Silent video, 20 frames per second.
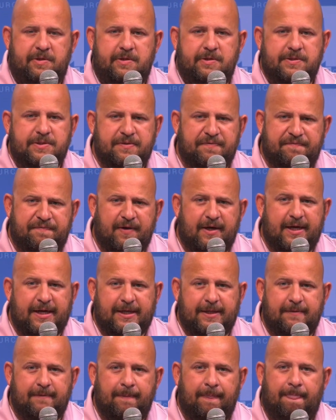to fight.
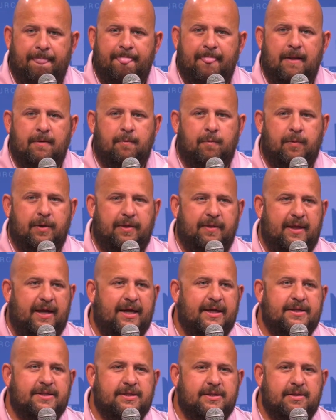When
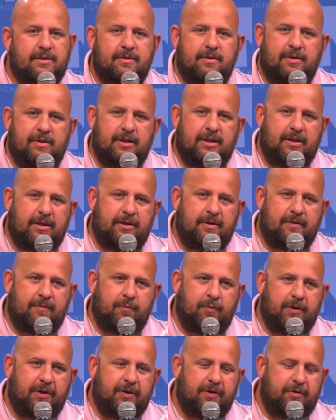that's,
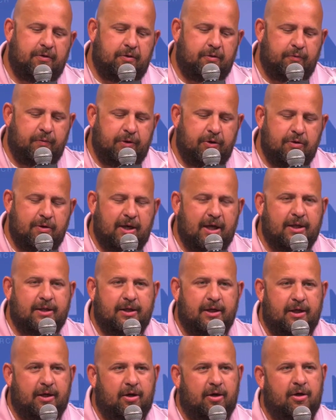when, when you get
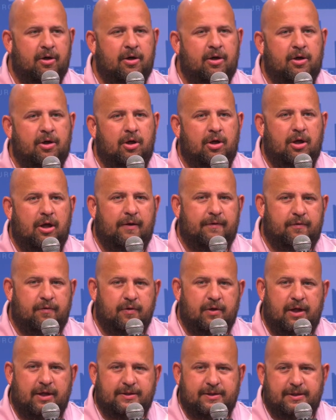there, you have to
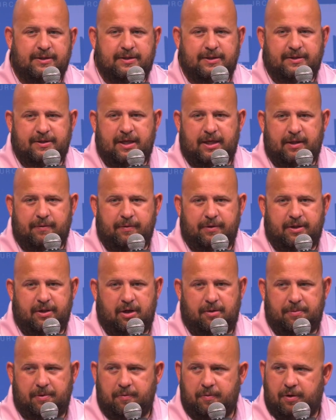realize that's exactly what the
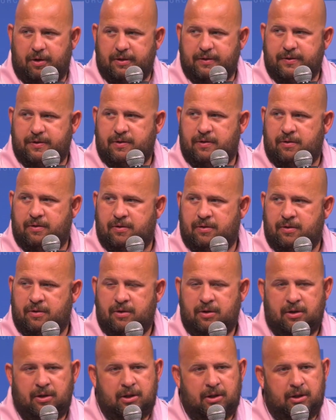enemy wants.
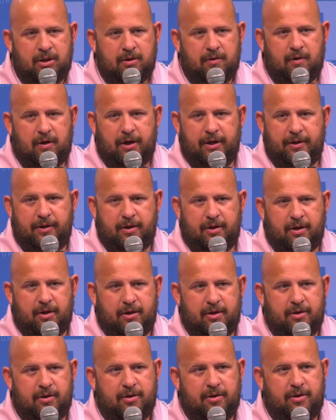Yeah. Right?
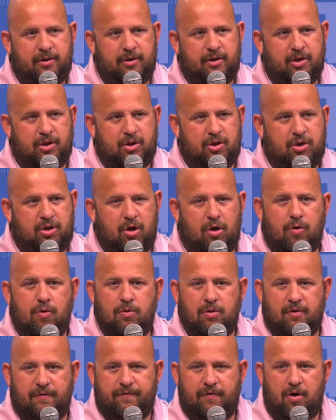The the
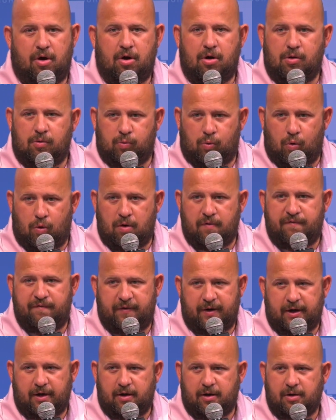goal of all
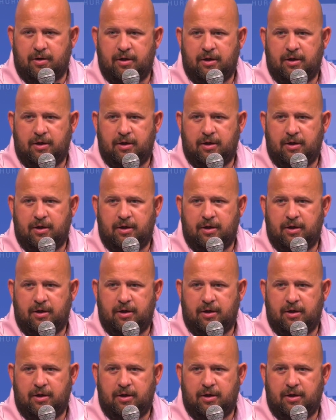warfare